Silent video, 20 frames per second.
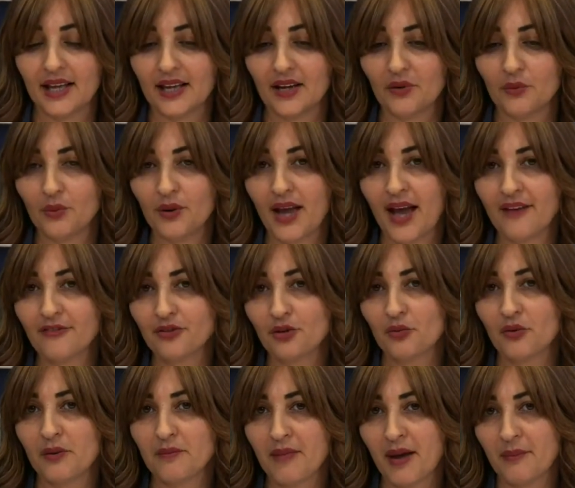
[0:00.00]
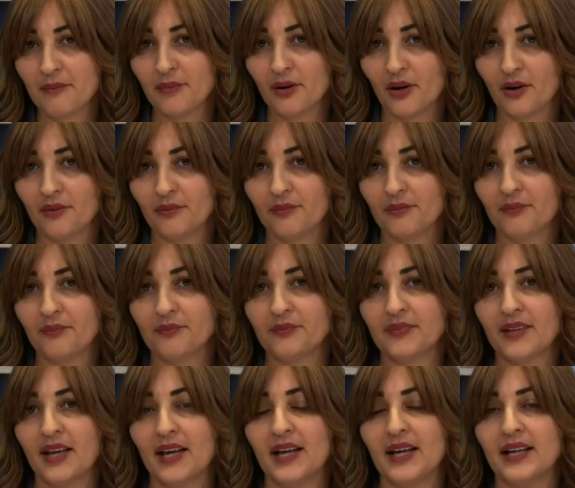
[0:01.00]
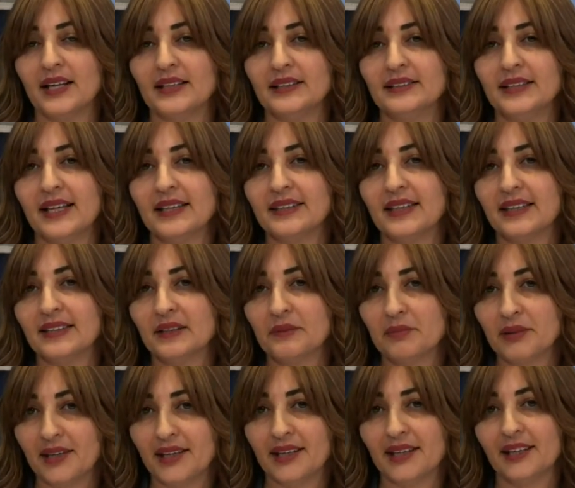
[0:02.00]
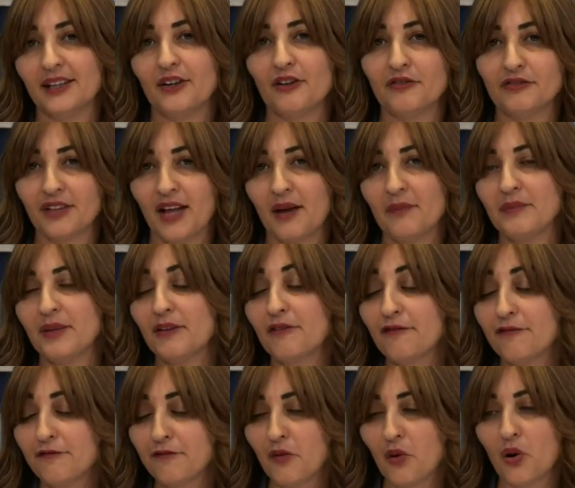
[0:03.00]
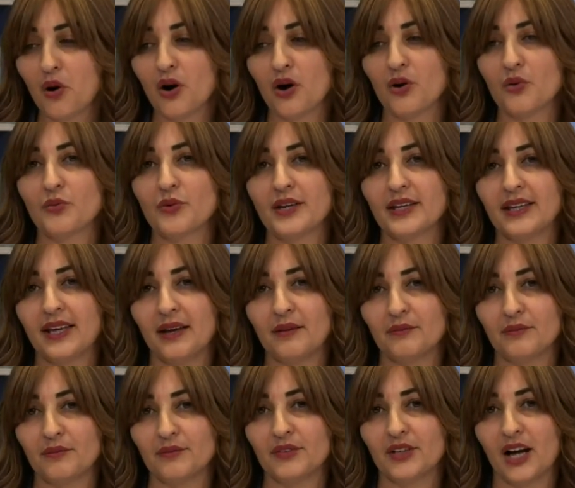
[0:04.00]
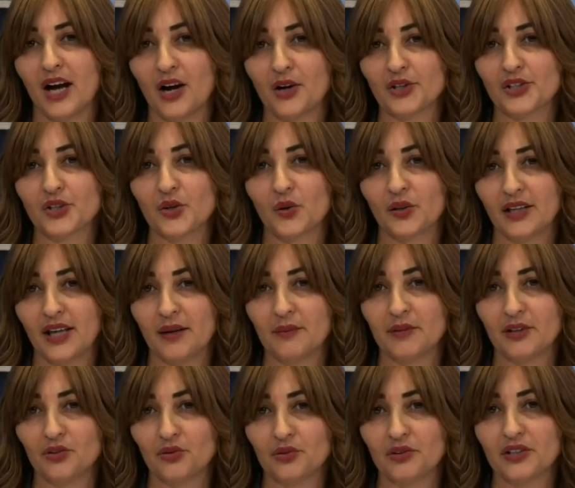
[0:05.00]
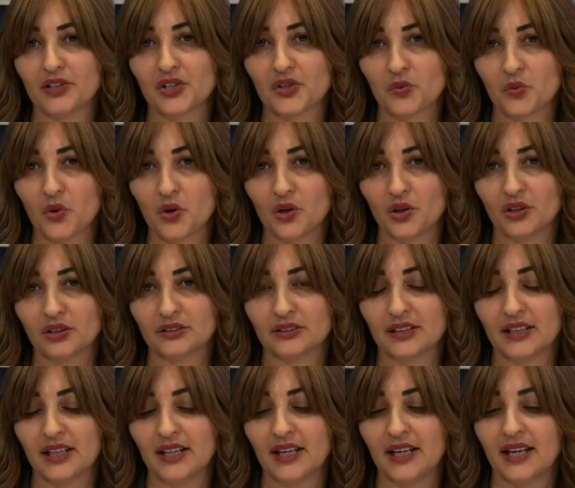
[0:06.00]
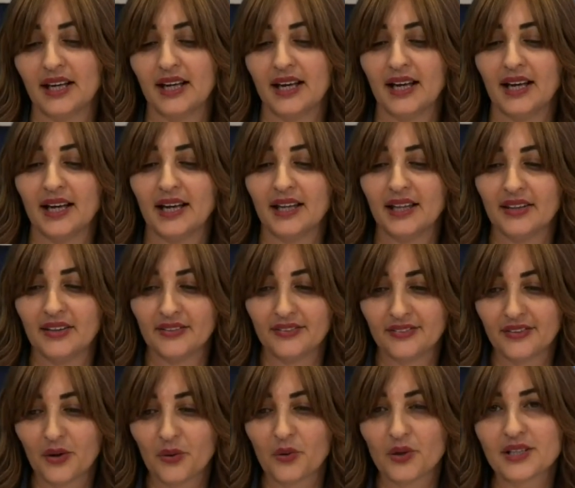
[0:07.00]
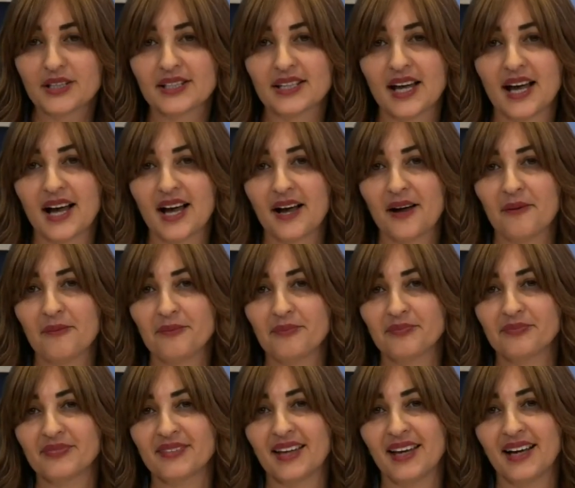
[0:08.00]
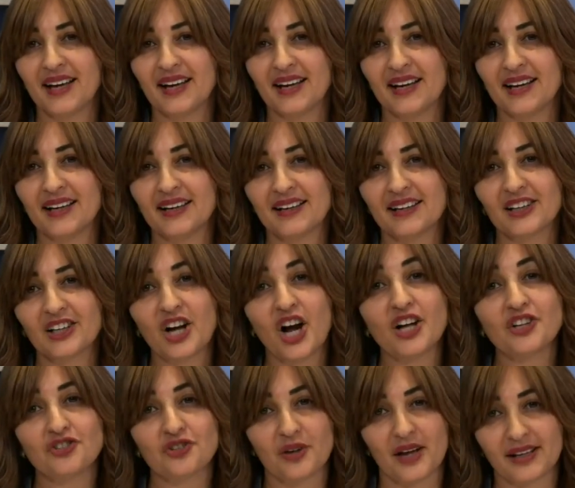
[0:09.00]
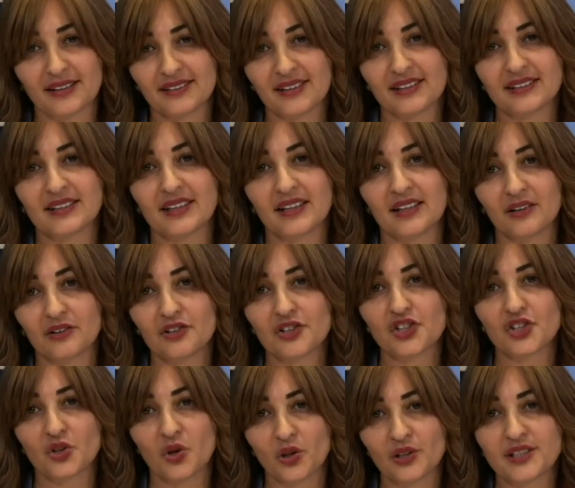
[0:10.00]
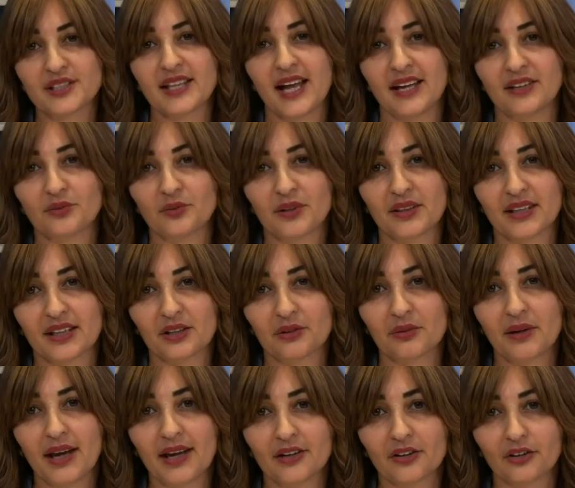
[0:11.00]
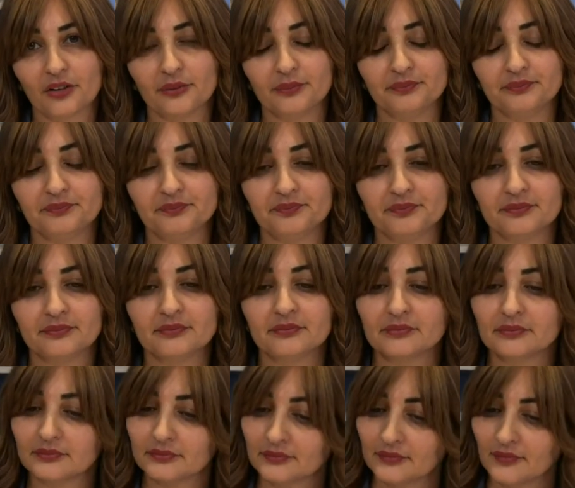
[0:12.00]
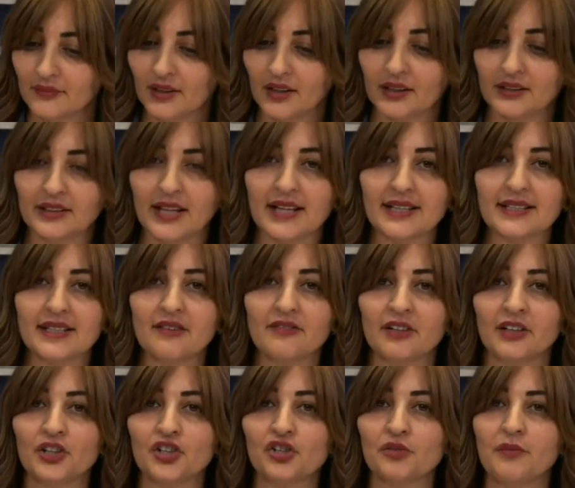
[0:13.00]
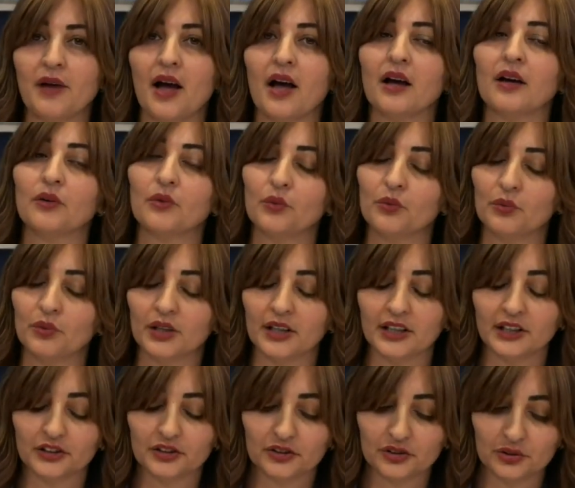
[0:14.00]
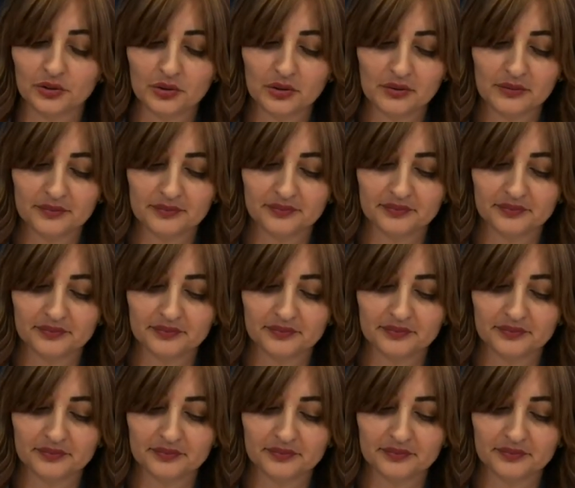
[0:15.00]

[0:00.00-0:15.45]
We have to remember that at the beginning of time, before our soul came into this world, there was a contract that the soul signed with the Creator. Na'aseh v'nishma, we'll do,